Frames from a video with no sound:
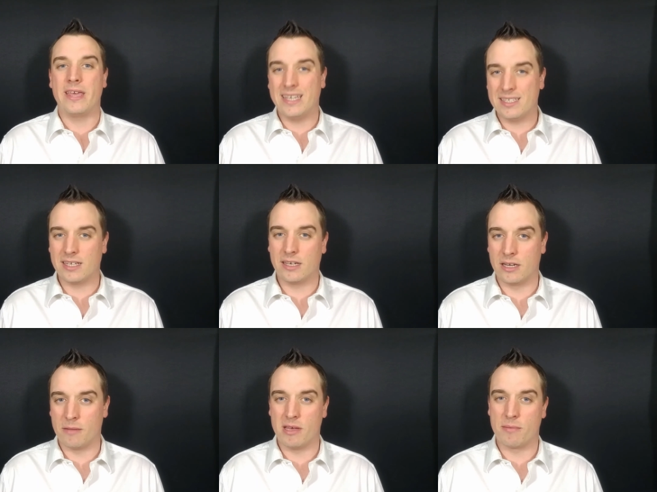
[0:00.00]
isn't
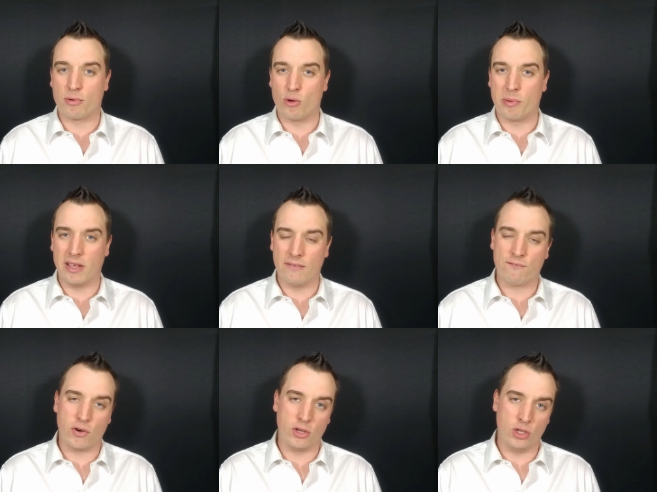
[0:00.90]
going to be appropriate
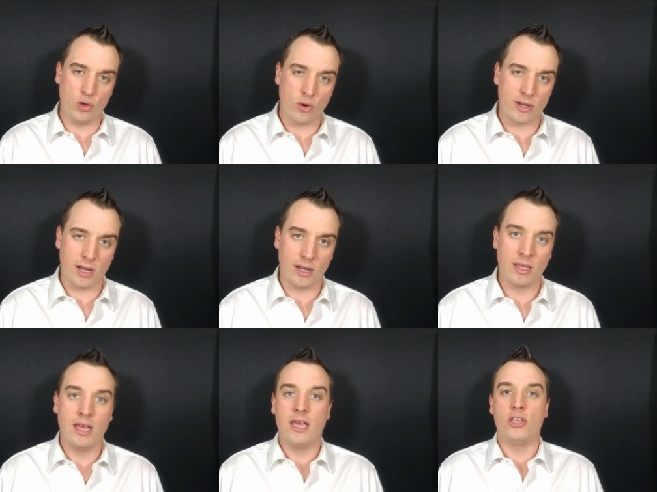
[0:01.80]
for your dog,
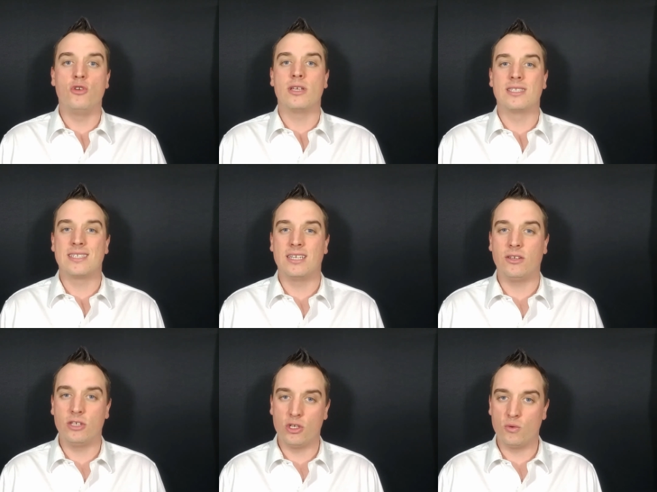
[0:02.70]
you can
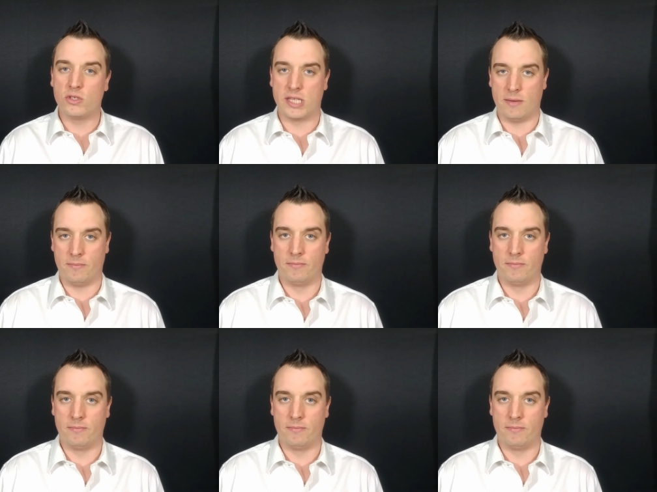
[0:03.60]
still use them.